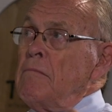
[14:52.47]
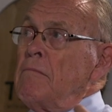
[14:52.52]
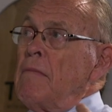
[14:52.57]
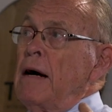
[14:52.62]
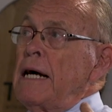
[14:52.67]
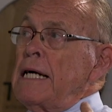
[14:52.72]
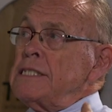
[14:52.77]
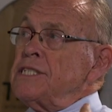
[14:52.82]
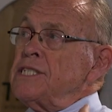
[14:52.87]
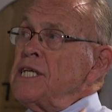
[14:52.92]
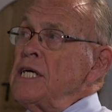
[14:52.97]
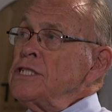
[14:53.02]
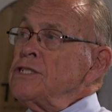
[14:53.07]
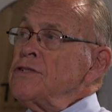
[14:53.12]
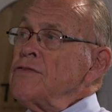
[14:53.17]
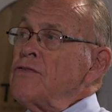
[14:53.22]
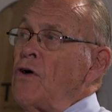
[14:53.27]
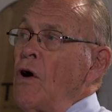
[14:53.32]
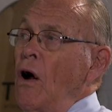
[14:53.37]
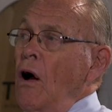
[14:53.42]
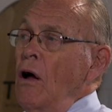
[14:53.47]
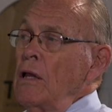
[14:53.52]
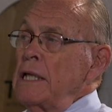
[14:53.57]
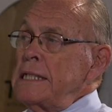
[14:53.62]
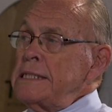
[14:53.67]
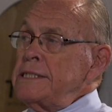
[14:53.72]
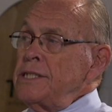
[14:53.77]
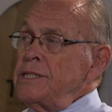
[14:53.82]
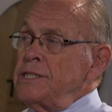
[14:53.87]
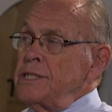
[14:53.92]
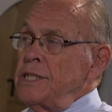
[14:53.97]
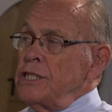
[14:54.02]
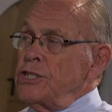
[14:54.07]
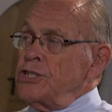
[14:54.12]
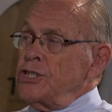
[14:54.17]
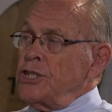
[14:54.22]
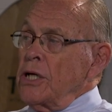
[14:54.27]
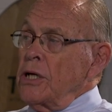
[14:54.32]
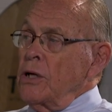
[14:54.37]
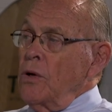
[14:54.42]
My sense of call into
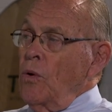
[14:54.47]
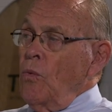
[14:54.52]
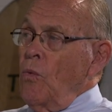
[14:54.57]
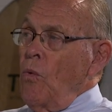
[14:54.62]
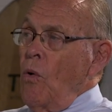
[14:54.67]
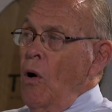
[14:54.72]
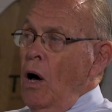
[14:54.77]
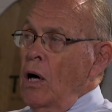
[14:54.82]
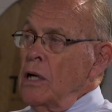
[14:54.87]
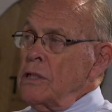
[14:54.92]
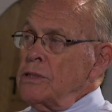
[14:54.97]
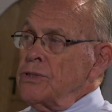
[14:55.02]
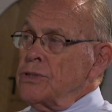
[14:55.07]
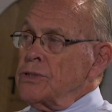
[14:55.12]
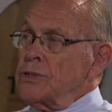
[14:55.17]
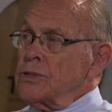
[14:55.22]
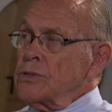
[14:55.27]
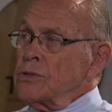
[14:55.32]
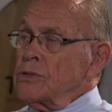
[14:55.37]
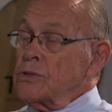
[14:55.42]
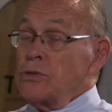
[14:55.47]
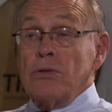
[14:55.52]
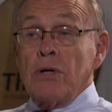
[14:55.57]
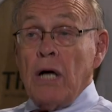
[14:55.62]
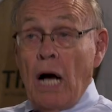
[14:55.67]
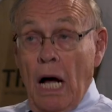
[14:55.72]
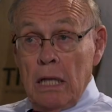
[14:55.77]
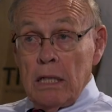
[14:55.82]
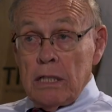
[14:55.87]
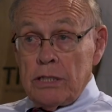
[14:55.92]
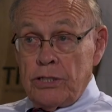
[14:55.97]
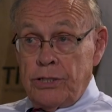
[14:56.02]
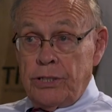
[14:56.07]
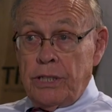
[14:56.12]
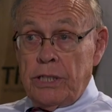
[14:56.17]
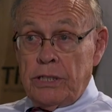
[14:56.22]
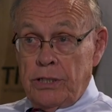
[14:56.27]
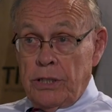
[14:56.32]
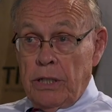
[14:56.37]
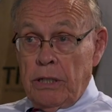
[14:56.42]
teaching was to college
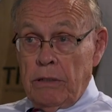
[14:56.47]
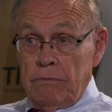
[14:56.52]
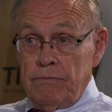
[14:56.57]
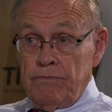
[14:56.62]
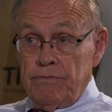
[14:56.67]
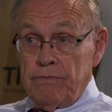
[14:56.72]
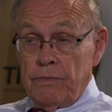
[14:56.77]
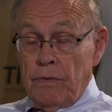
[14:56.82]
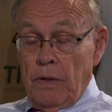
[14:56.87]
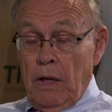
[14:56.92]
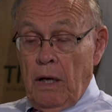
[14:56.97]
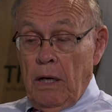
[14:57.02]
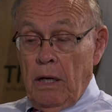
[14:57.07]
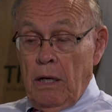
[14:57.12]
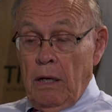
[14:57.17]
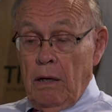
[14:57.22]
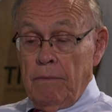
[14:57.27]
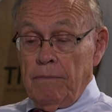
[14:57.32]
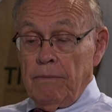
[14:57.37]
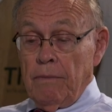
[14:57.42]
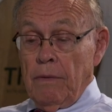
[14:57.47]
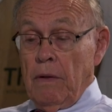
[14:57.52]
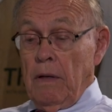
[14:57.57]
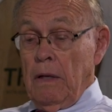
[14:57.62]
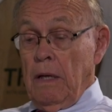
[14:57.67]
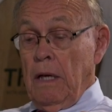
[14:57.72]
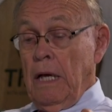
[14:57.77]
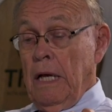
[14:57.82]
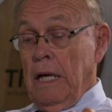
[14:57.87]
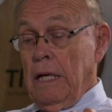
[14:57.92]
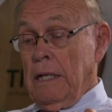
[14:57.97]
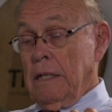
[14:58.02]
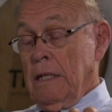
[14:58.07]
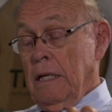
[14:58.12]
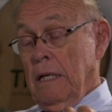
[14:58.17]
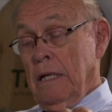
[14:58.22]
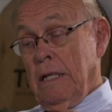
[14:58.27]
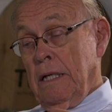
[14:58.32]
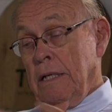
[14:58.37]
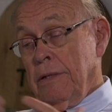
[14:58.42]
teaching. Uh,
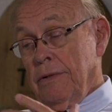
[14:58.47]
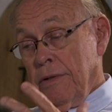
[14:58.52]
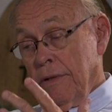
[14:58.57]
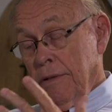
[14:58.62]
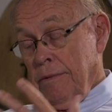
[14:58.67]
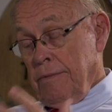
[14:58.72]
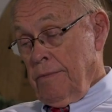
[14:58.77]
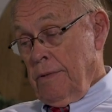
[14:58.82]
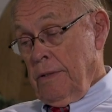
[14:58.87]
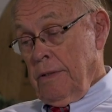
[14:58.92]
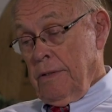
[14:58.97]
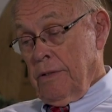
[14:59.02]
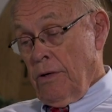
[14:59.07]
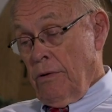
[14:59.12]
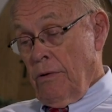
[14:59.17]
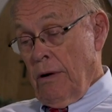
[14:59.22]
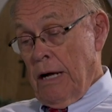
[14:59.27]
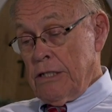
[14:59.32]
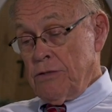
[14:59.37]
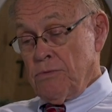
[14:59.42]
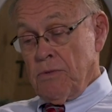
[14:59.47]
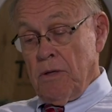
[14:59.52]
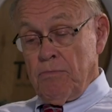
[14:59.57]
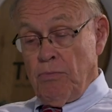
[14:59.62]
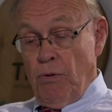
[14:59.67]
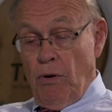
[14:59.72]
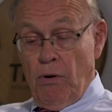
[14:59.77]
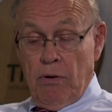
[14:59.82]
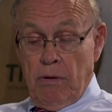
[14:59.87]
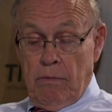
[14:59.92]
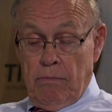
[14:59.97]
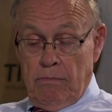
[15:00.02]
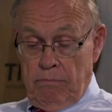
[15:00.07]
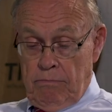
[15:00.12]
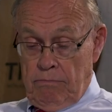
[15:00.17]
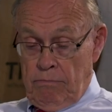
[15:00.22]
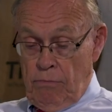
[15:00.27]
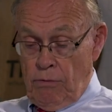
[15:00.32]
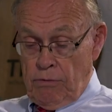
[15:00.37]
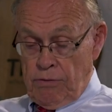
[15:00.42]
and and in the in the graduate
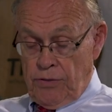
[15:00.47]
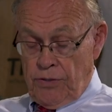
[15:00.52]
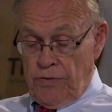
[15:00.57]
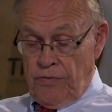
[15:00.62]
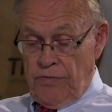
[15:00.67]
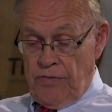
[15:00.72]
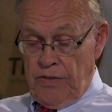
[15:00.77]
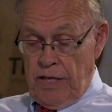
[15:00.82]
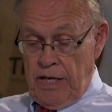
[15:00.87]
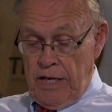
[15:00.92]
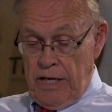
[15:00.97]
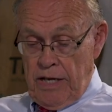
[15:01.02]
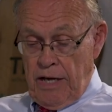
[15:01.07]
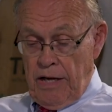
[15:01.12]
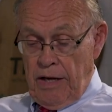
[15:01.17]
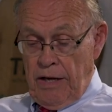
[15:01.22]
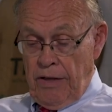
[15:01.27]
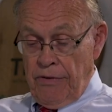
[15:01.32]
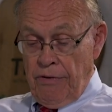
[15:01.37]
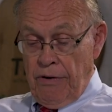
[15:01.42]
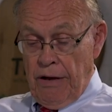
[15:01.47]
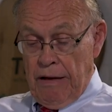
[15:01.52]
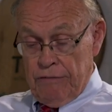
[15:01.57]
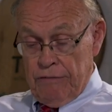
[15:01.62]
program, most of the uh, other